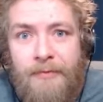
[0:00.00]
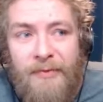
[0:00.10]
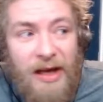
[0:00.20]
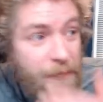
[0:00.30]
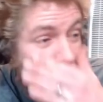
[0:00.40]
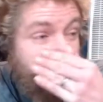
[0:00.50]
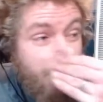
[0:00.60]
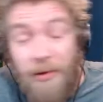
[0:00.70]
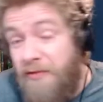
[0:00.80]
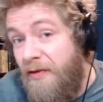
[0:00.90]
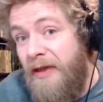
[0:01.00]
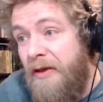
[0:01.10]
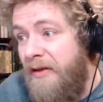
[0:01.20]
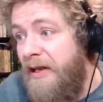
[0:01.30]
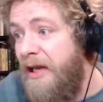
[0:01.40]
That's why I was posting the
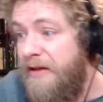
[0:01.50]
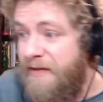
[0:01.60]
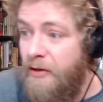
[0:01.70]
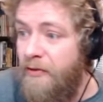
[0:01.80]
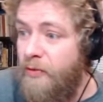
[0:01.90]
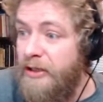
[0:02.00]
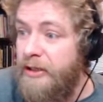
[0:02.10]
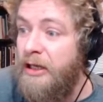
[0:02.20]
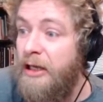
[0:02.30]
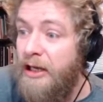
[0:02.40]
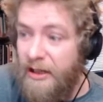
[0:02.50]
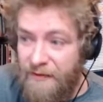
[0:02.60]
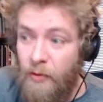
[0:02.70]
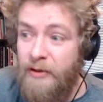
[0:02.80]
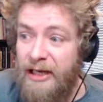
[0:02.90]
other day. I said on Twitter, it's
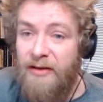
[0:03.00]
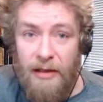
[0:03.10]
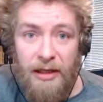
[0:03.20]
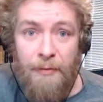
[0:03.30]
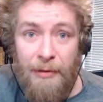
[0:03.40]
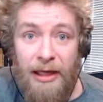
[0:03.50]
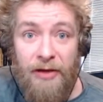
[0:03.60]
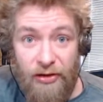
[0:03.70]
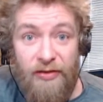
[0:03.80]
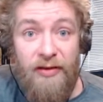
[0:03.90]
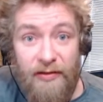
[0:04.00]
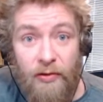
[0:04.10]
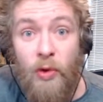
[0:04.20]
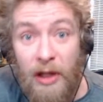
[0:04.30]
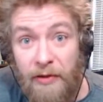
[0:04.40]
okay to like a player just because you
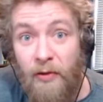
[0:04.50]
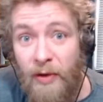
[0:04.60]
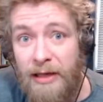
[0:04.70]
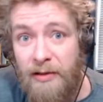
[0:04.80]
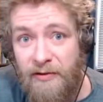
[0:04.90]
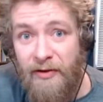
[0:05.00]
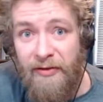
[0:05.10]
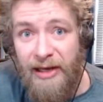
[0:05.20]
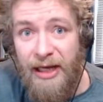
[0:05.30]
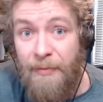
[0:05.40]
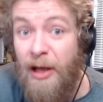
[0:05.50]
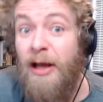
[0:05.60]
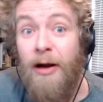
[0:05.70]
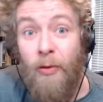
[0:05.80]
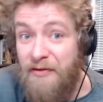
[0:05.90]
like the way he looks on tape.
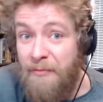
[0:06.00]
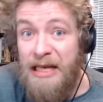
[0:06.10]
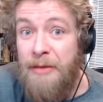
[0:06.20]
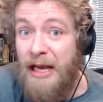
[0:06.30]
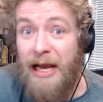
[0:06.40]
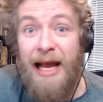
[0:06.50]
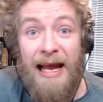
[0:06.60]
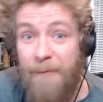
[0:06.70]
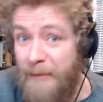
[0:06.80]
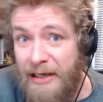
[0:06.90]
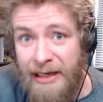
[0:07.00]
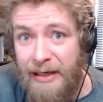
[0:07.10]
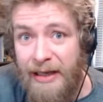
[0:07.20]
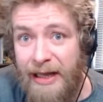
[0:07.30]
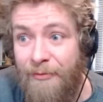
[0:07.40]
I wasn't memeing. I haven't been
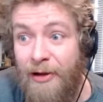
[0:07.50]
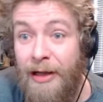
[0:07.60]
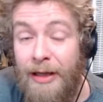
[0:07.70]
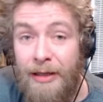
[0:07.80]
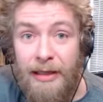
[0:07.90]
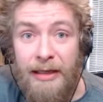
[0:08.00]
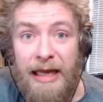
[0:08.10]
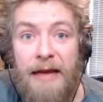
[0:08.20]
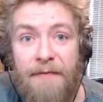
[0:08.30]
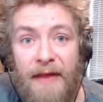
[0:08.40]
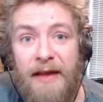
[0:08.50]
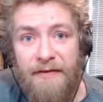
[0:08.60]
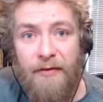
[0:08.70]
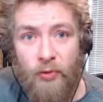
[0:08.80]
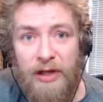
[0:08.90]
kidnapped. Like, if
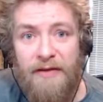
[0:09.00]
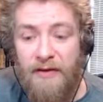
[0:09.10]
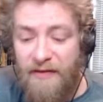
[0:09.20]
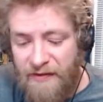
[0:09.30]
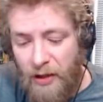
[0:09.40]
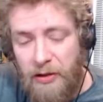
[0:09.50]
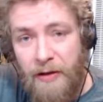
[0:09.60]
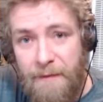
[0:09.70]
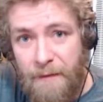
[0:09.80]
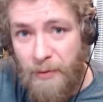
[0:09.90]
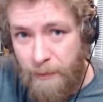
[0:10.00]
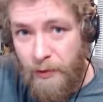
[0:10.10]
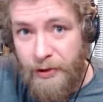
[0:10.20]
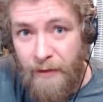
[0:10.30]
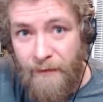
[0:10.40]
that's the reason, start off from a
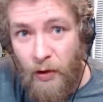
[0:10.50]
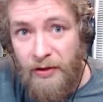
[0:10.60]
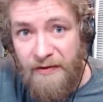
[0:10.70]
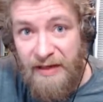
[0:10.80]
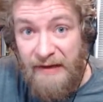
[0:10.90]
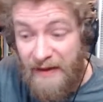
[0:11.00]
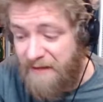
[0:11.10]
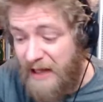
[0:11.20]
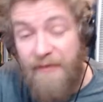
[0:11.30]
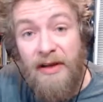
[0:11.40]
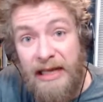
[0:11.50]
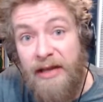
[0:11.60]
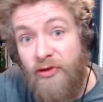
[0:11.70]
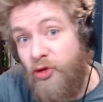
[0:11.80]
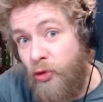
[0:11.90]
point of honesty. That's
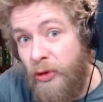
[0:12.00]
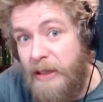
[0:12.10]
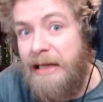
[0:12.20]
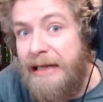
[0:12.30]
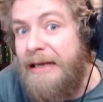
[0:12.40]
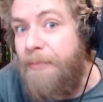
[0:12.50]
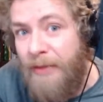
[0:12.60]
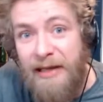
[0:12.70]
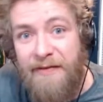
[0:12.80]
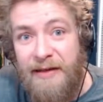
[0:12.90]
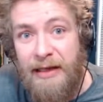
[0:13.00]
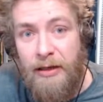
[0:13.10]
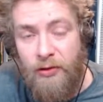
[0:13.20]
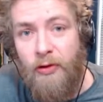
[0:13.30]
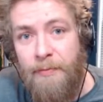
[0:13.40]
evidentially basing
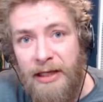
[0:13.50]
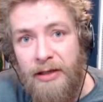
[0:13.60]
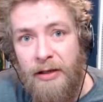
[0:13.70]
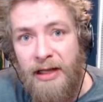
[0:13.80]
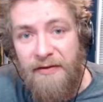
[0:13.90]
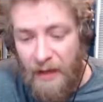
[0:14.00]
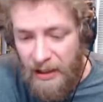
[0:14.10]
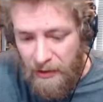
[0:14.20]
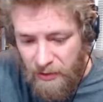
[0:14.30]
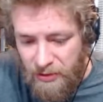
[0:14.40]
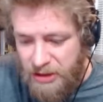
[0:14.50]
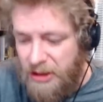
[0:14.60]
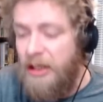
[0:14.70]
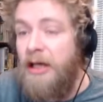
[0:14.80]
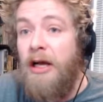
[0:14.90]
your opinion. It's, I looked,
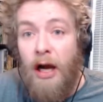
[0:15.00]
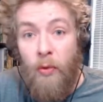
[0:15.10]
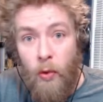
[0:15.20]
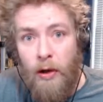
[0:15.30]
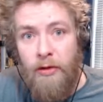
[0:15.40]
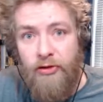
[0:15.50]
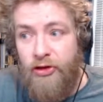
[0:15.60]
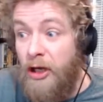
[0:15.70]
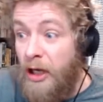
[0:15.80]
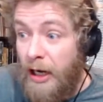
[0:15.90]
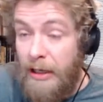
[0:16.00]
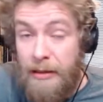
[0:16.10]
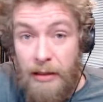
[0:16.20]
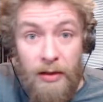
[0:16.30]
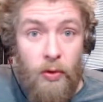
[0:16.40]
I watched, I
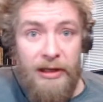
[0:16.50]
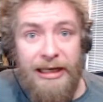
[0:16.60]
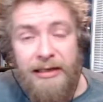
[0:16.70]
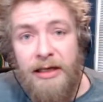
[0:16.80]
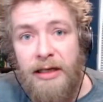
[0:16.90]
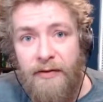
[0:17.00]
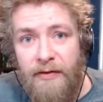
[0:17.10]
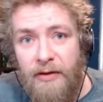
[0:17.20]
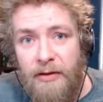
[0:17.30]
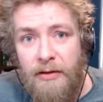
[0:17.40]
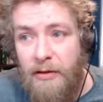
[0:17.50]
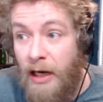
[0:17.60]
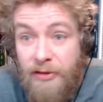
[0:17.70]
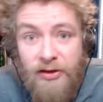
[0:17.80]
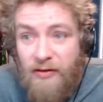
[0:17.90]
like what he does.
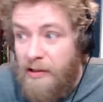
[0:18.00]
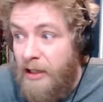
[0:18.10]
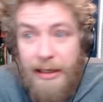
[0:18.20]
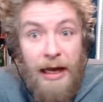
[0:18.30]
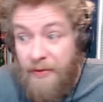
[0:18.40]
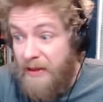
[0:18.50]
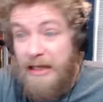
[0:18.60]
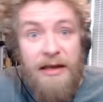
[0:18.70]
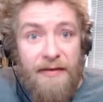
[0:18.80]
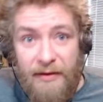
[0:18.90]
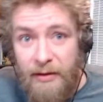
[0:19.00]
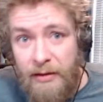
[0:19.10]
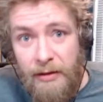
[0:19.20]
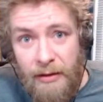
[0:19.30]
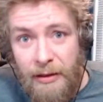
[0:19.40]
I think he's
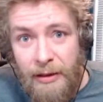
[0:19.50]
good.